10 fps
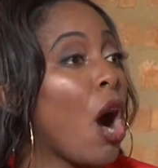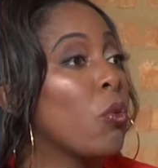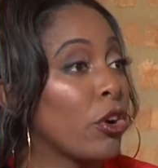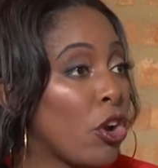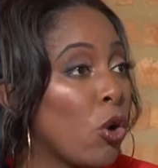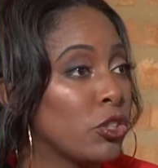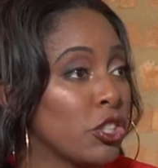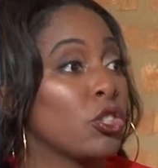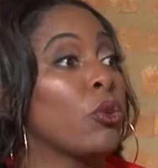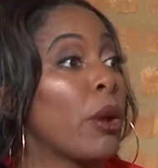our
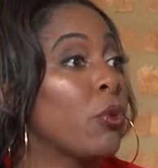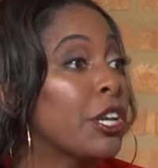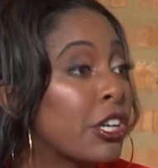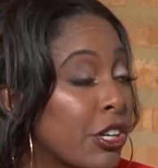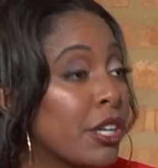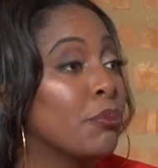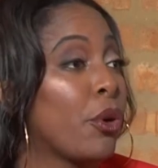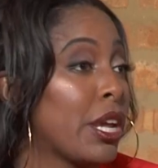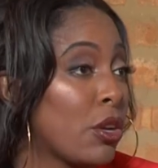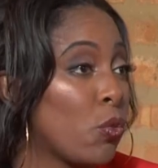culture so that we could
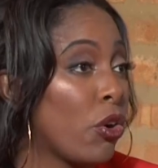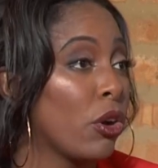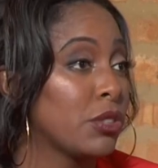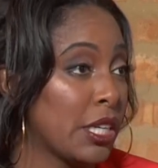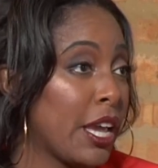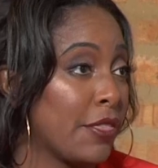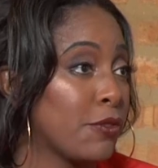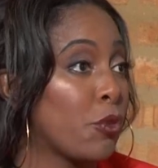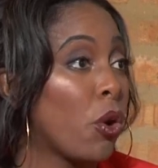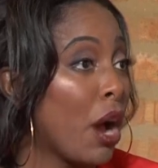bring the world
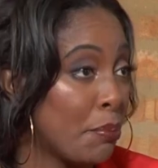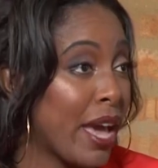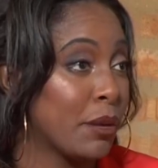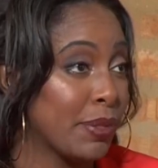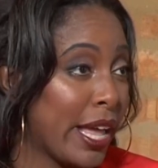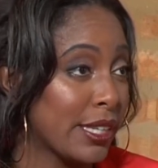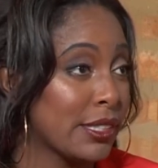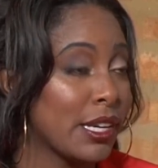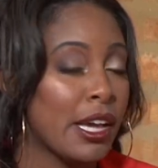together for a better place.